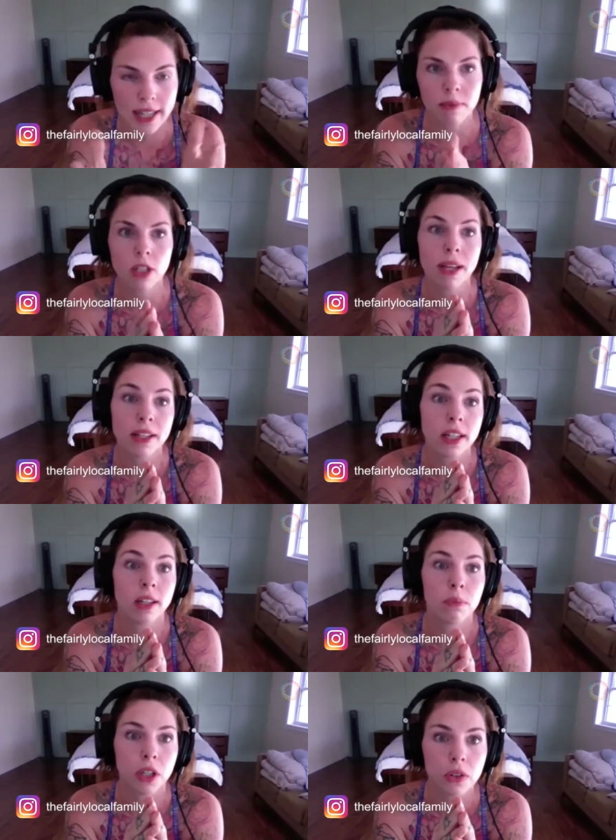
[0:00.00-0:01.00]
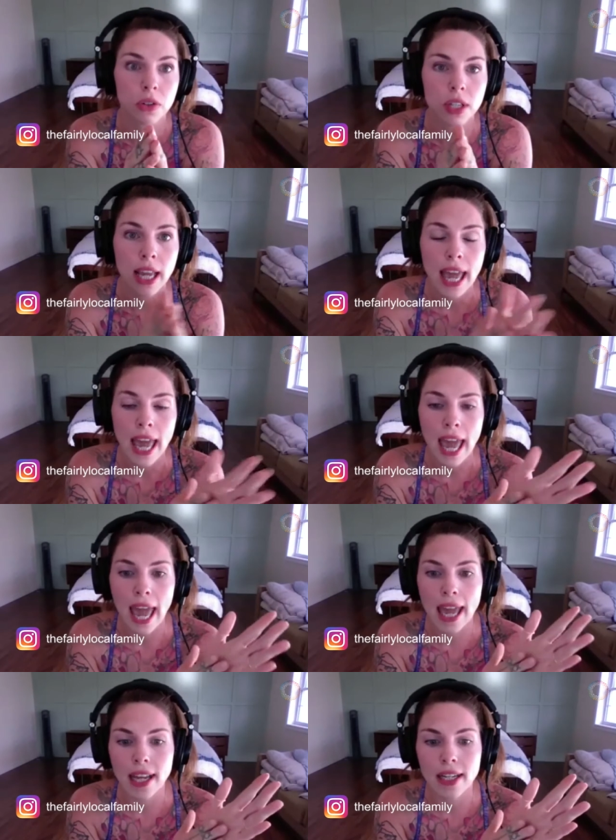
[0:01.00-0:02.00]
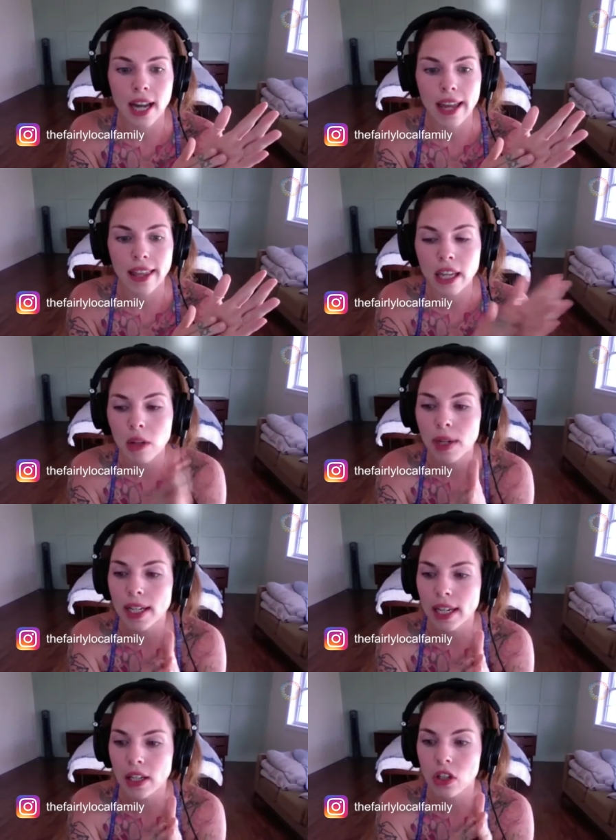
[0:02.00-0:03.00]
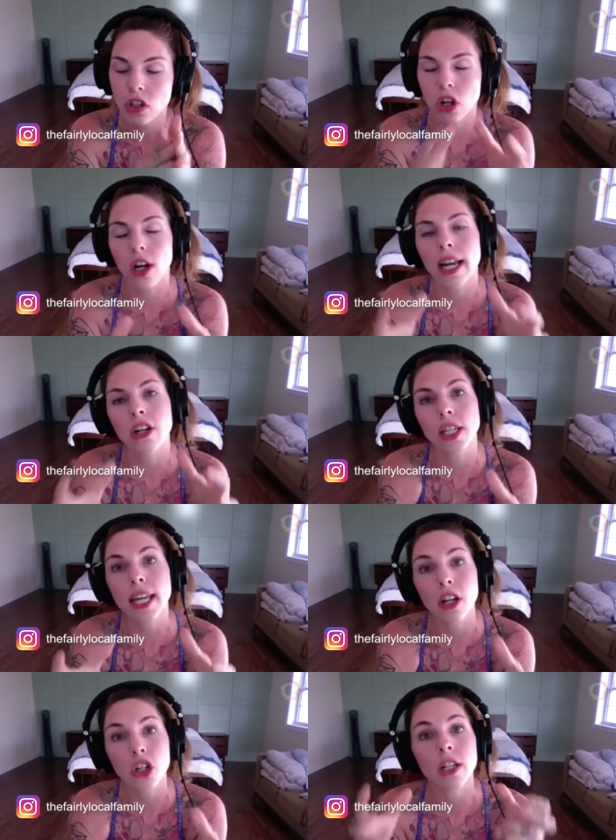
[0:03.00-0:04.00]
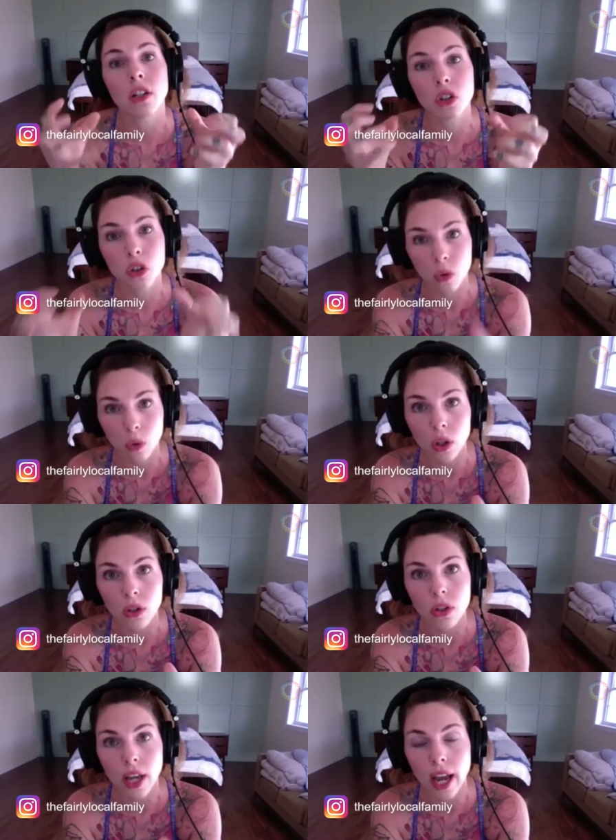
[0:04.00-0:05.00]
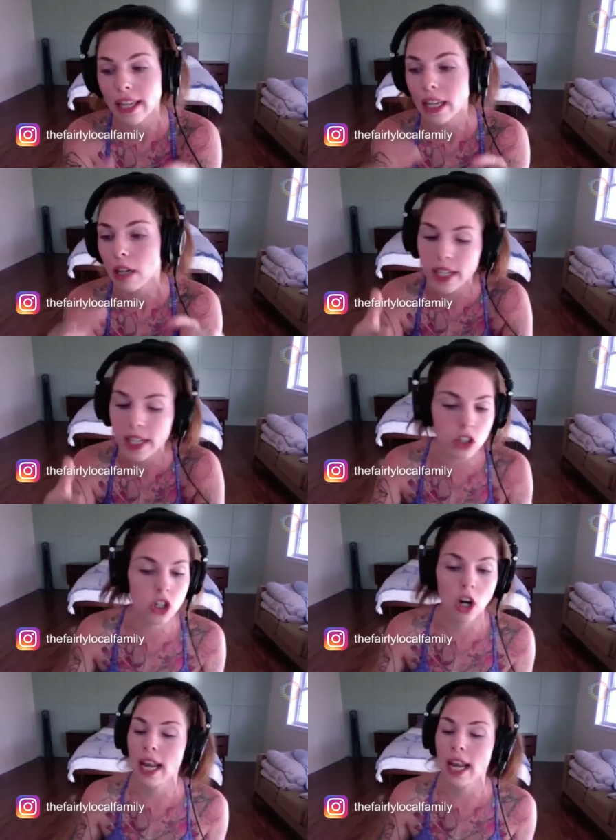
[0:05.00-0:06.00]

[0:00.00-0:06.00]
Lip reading: domestic abuse. And I think we need to start education in schools. I think we need to start